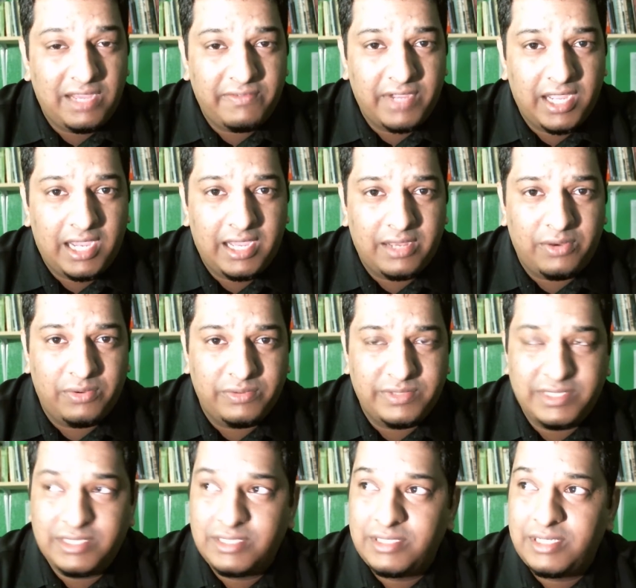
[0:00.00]

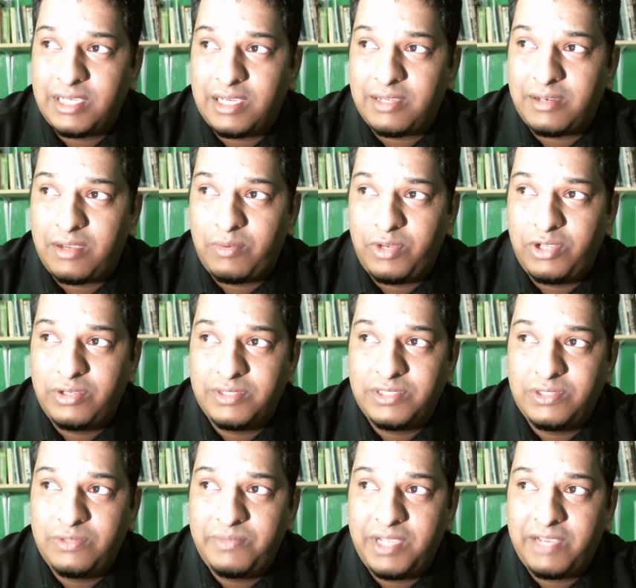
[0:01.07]
avocados. Now when you
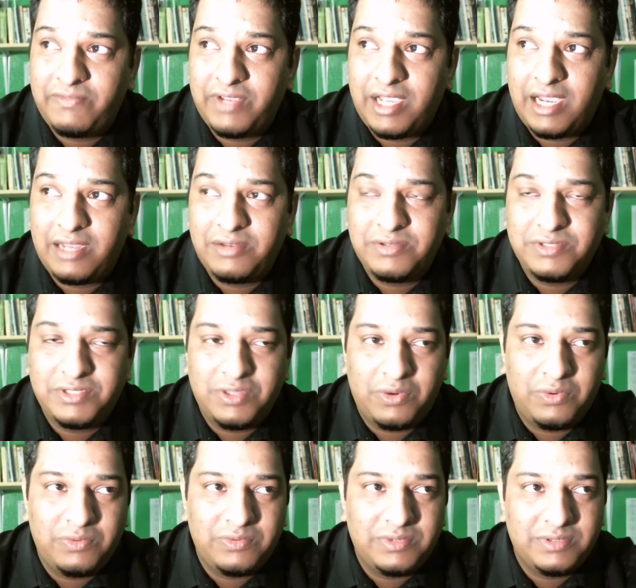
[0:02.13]
consume the avocados,
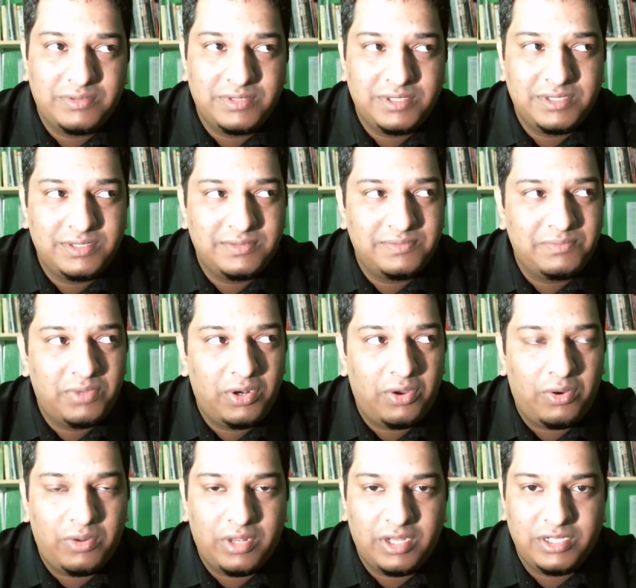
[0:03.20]
don't put a
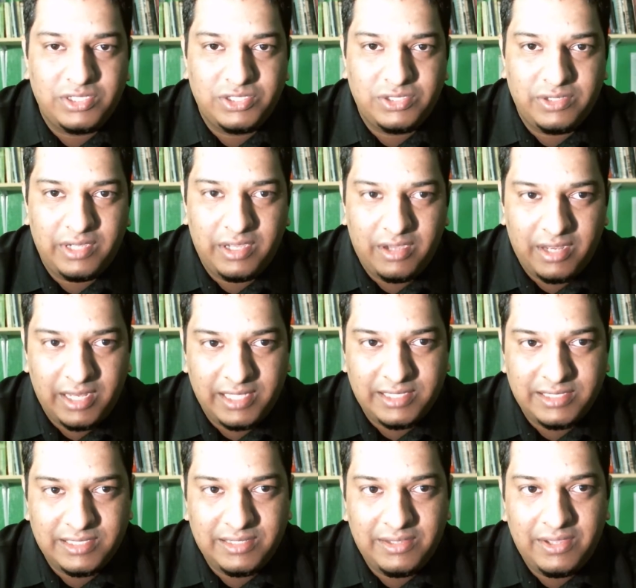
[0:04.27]
whole lot of sugar on
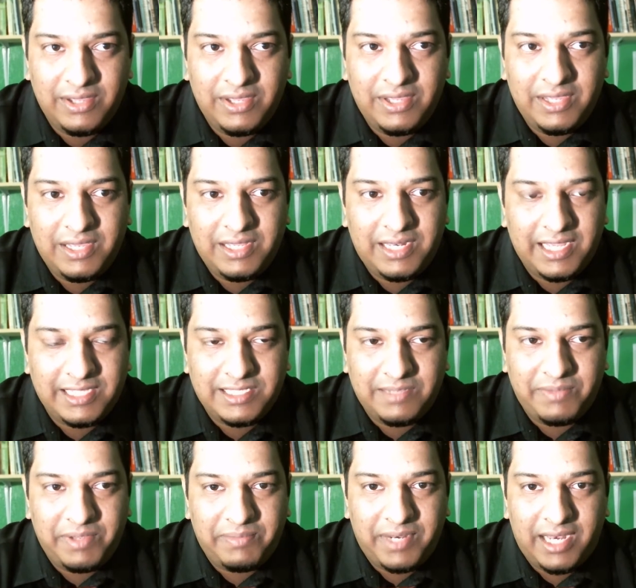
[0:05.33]
it like
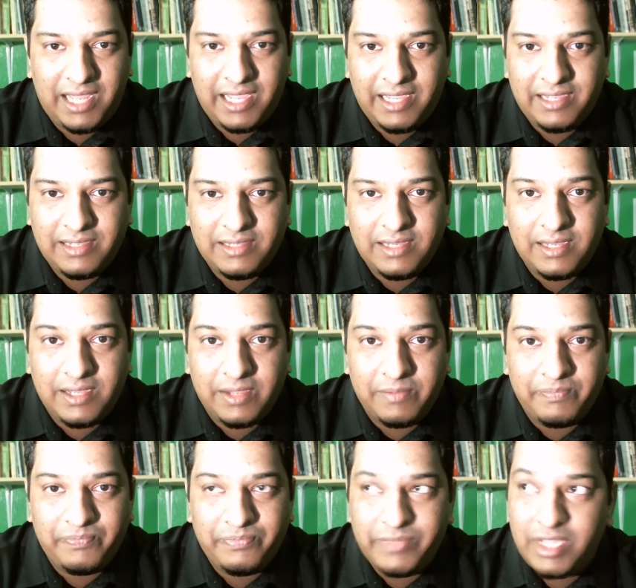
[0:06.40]
some people like.
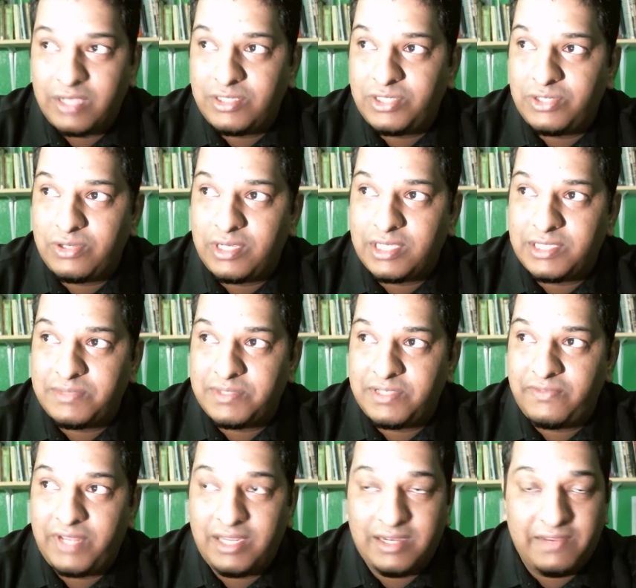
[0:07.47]
Sugar,
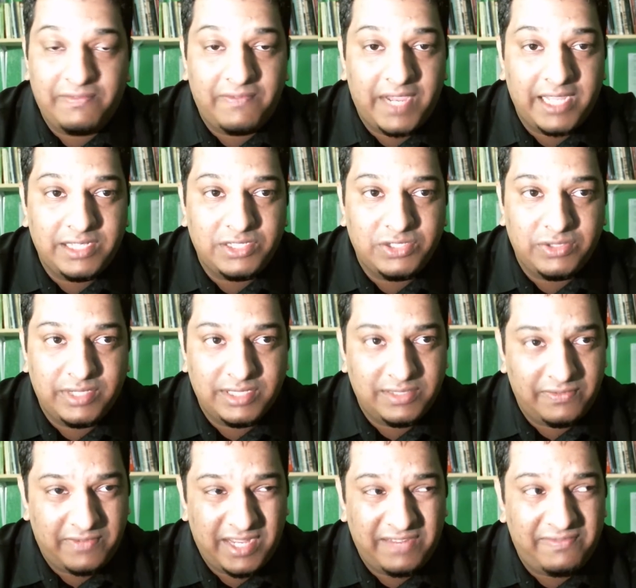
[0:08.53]
specifically refined sugars,
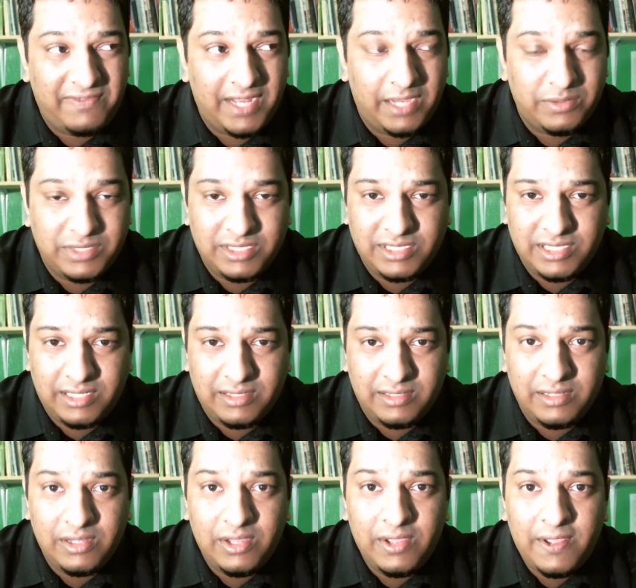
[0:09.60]
refined flours in
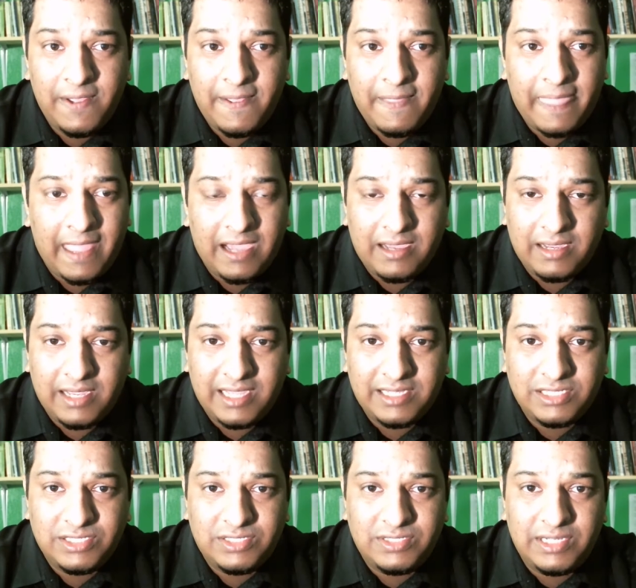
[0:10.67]
general, are
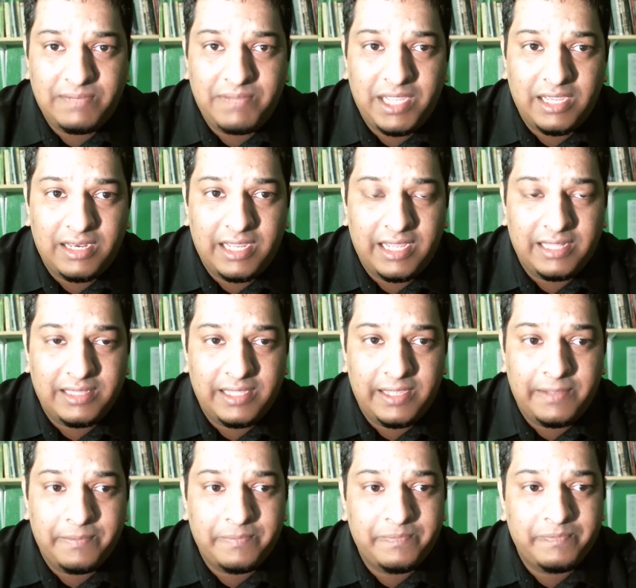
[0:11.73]
extremely unhealthy